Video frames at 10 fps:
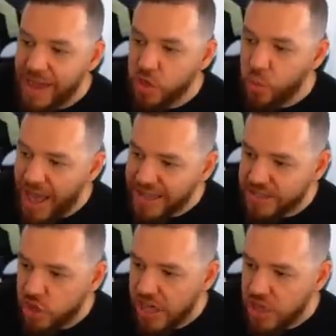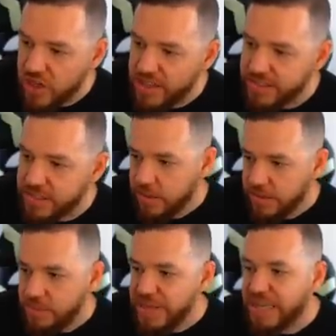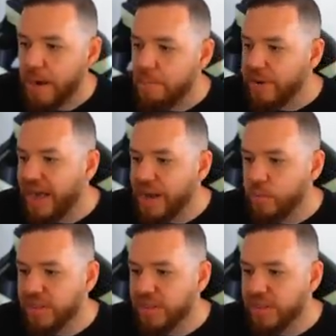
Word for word: and UX changes to be compliant